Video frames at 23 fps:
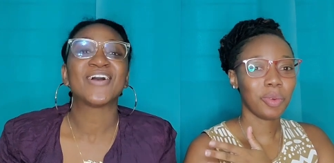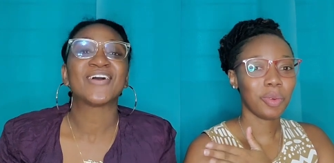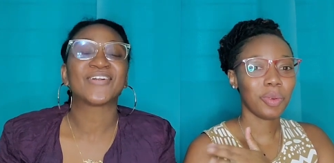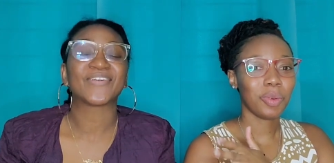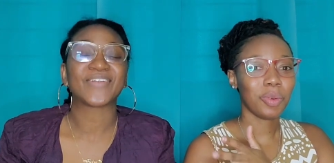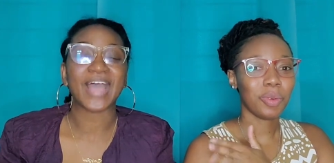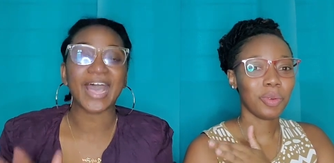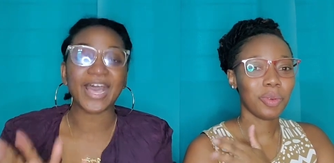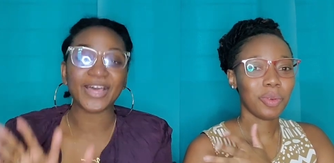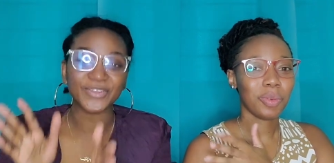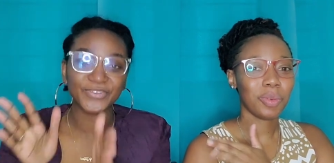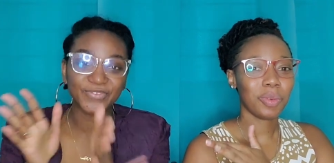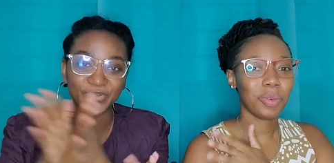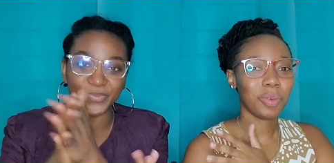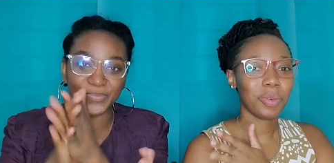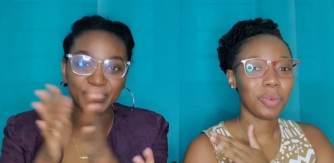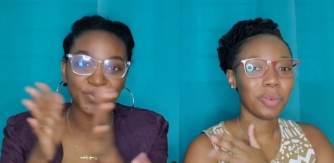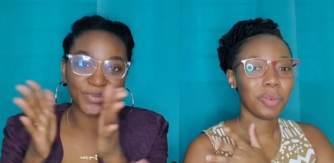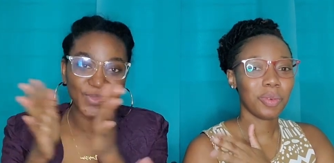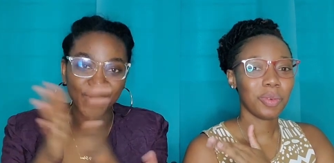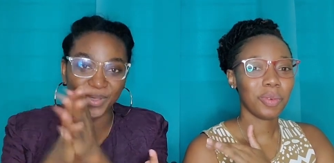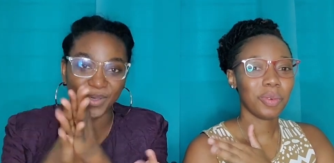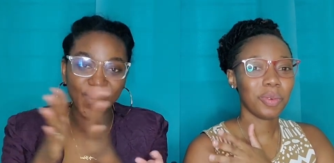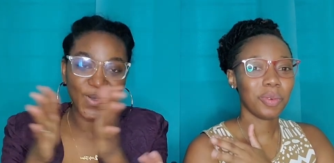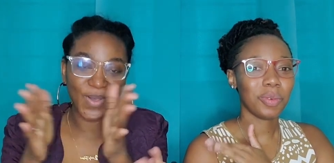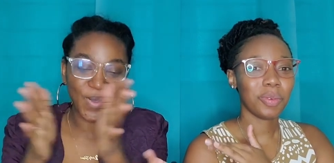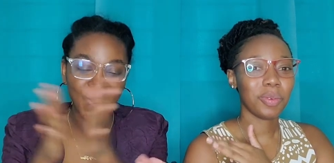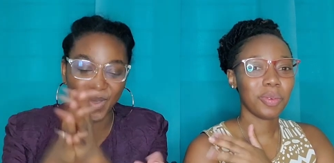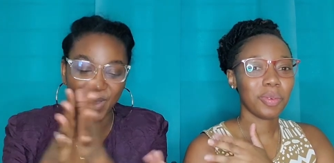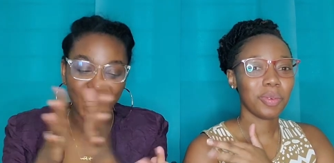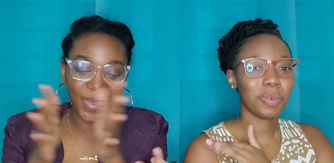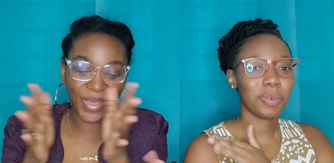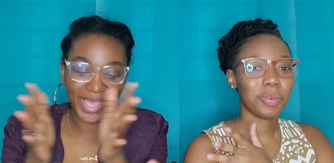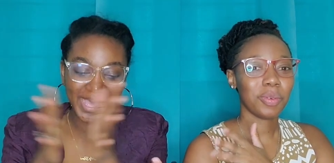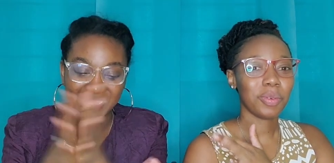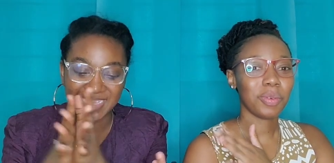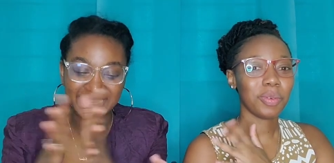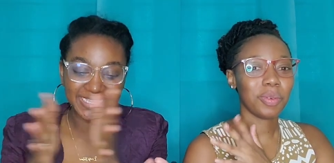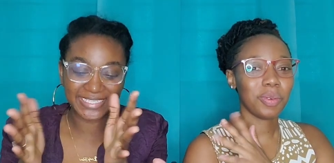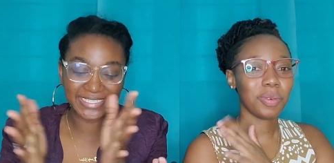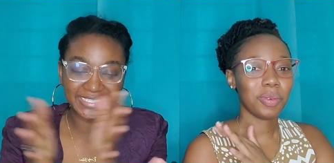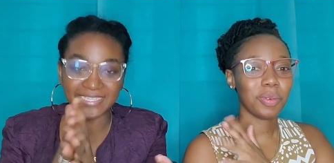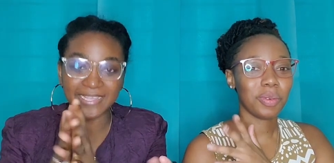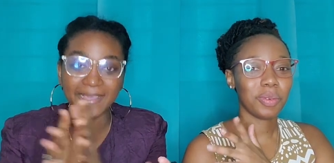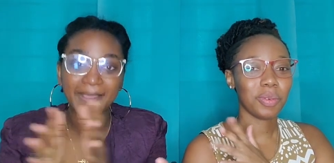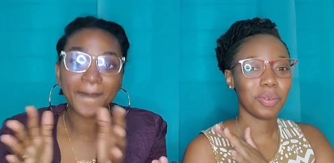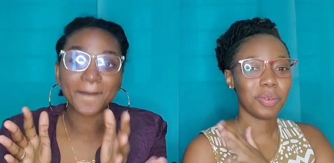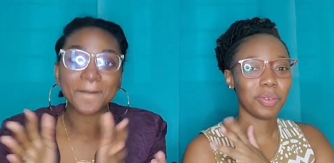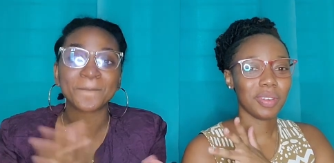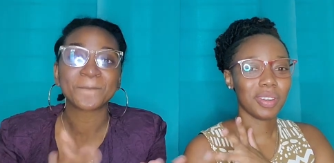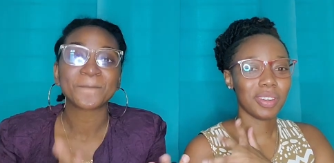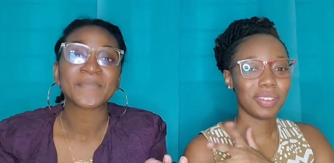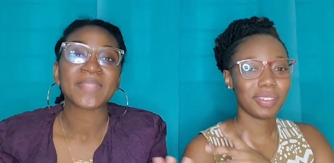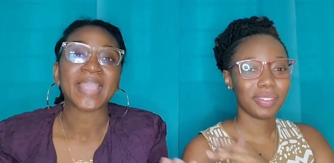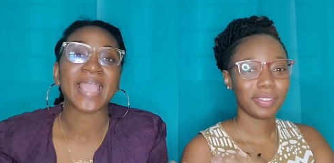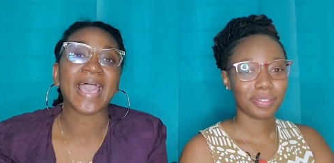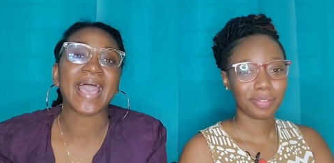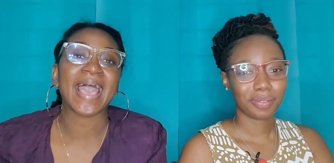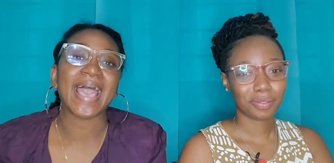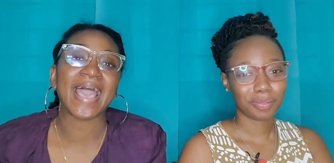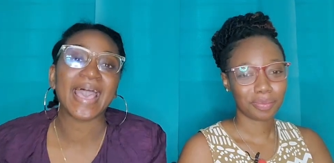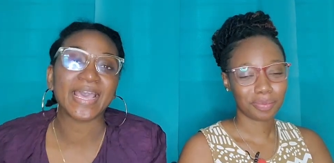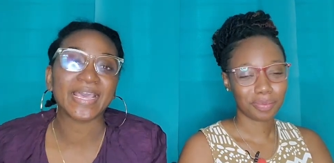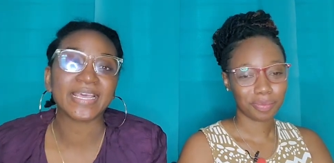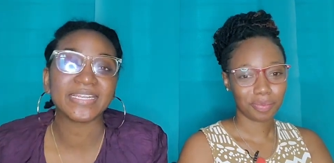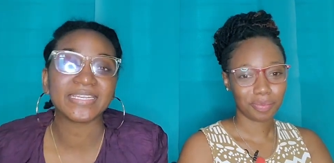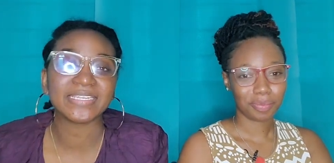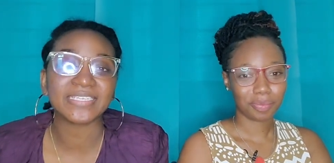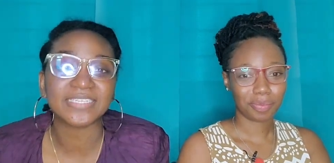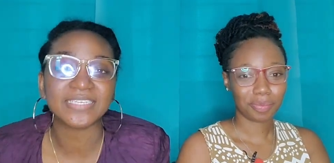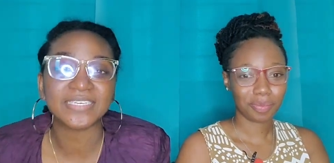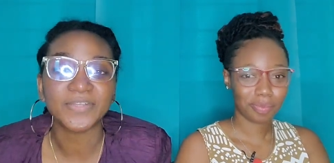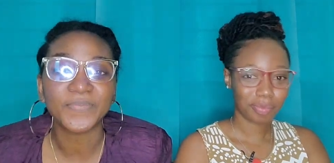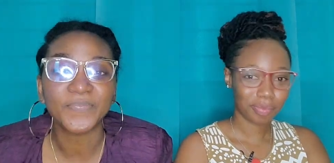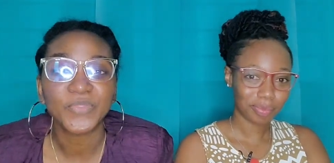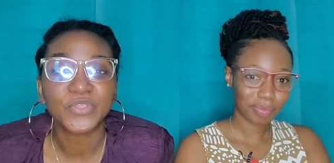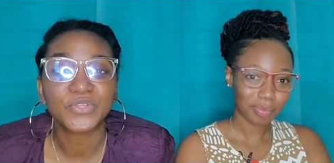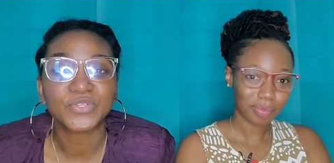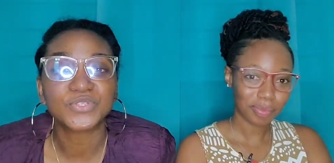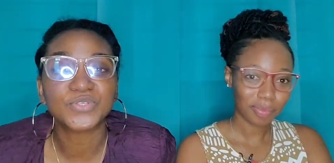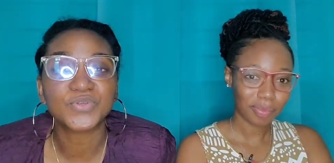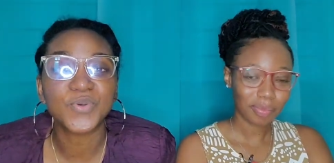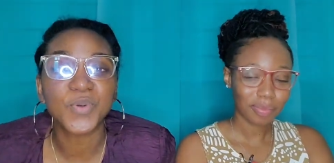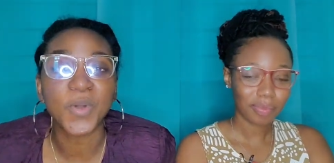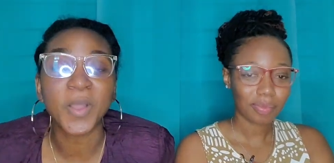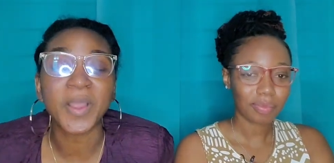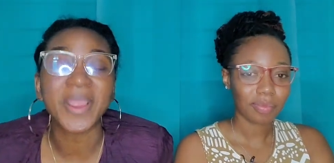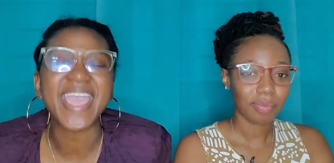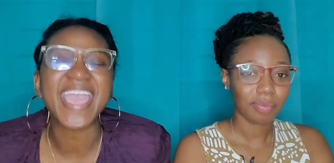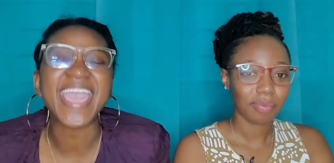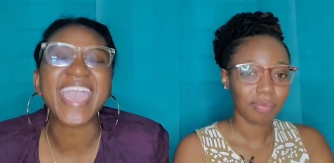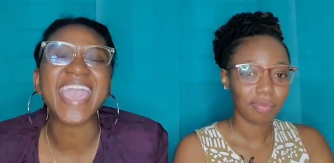Speaker 1: round of applause. And to our